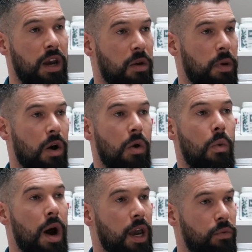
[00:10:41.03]
it could be
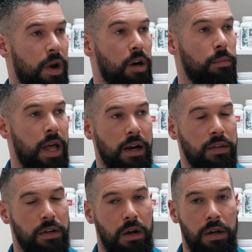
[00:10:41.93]
Hawaiian red or black
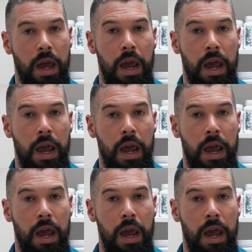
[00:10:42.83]
salt,